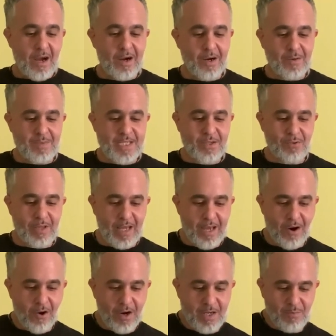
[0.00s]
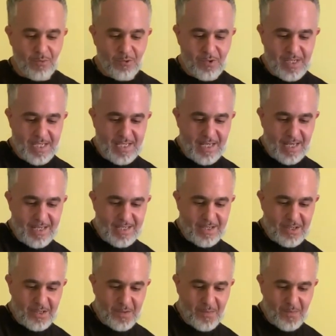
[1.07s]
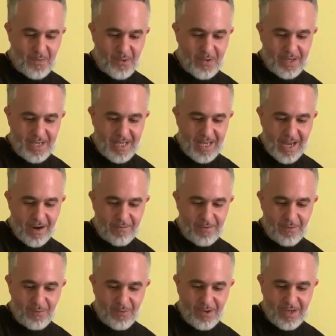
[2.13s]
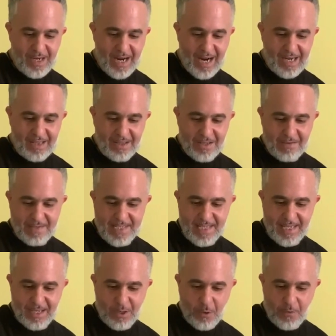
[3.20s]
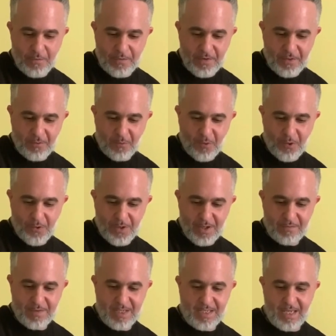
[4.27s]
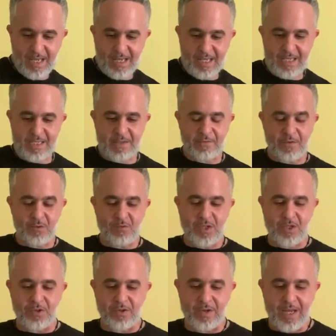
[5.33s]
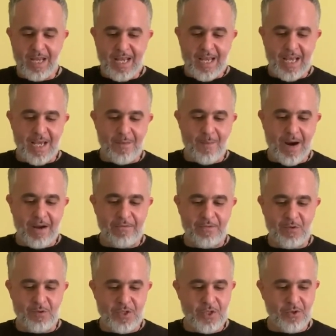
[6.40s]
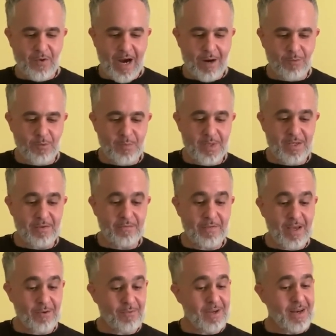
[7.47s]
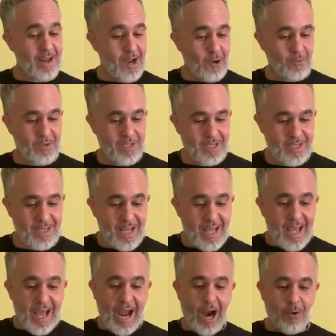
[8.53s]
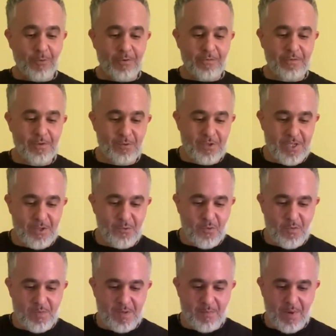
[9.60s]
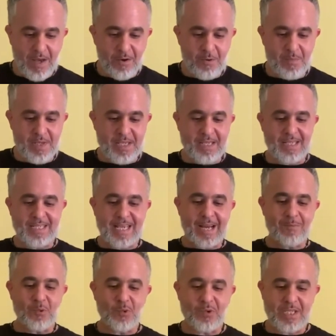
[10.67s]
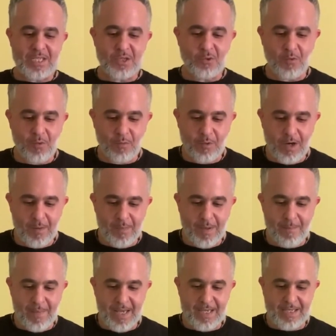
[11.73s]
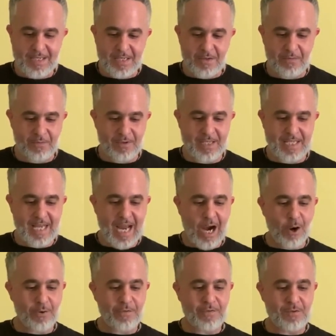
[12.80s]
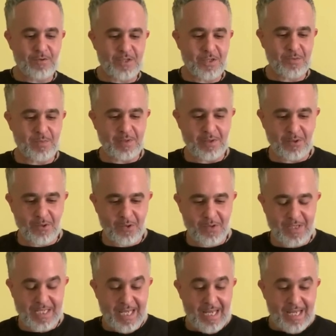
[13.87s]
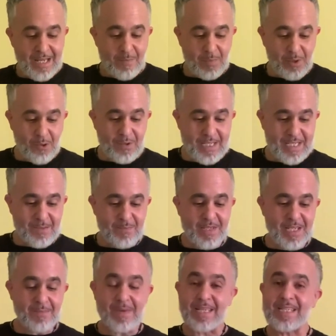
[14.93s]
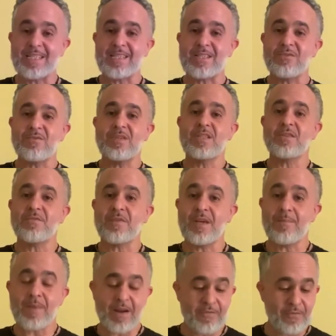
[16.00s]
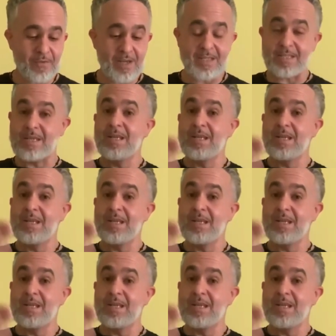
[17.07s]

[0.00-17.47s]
Soleil Hardy Moore says, good morning, everyone. I love Sankofa. The word of the day is future. In my future, I will be a veterinarian. Our future will be better because I'm going to grow up and make a difference. Our future belongs to me, my sister, and my friends.